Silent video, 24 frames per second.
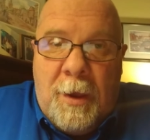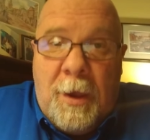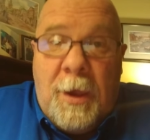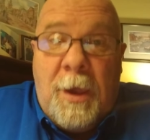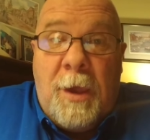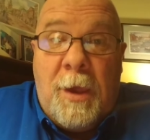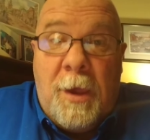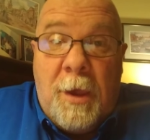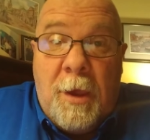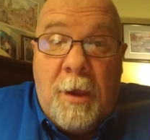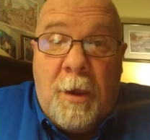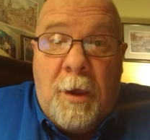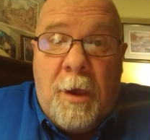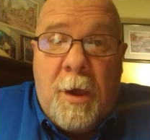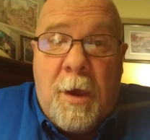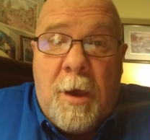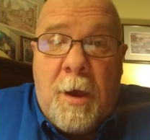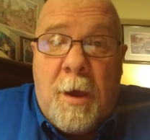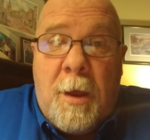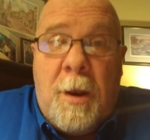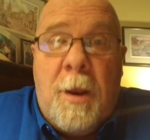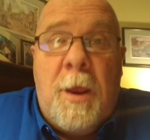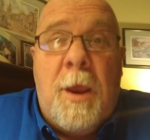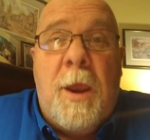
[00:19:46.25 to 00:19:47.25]
in
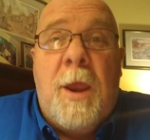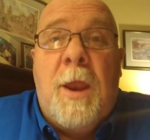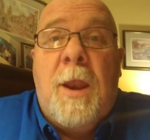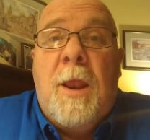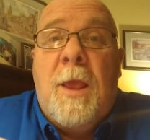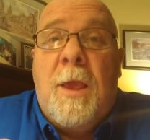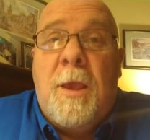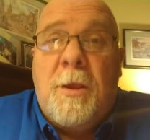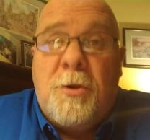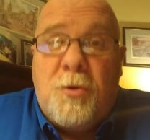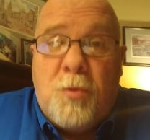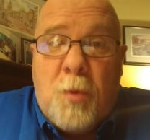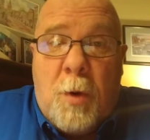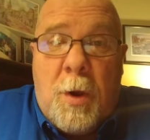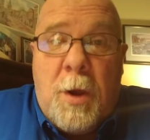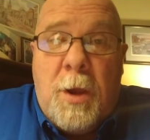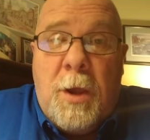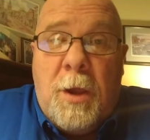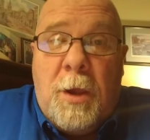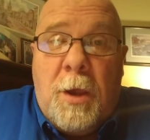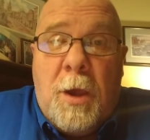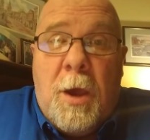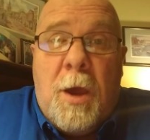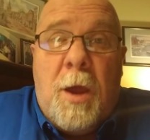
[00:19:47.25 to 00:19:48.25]
God, and why
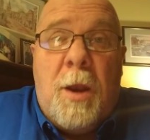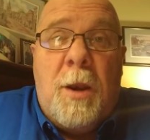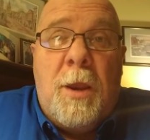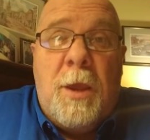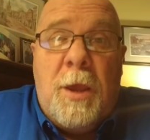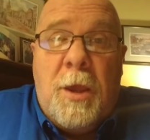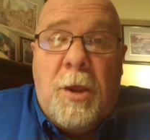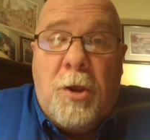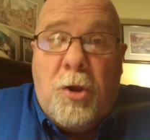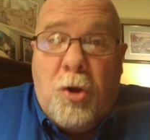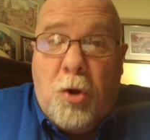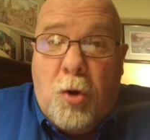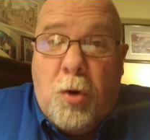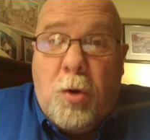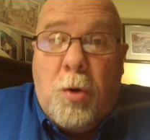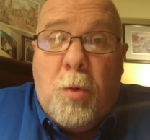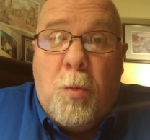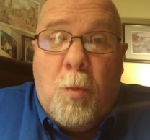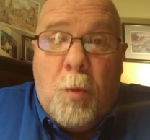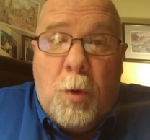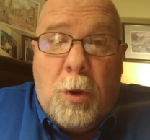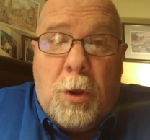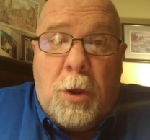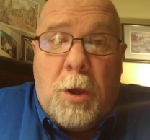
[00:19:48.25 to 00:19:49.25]
in God, in
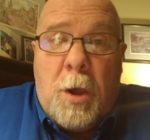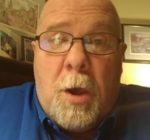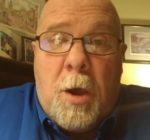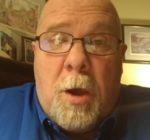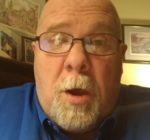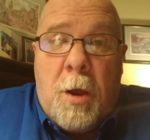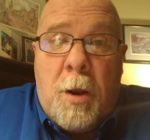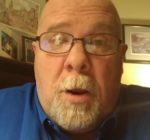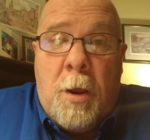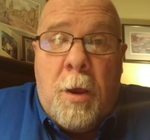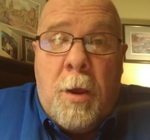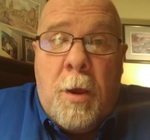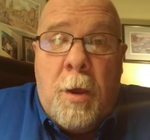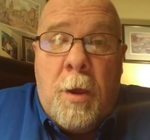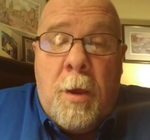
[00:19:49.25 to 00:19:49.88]
union with God.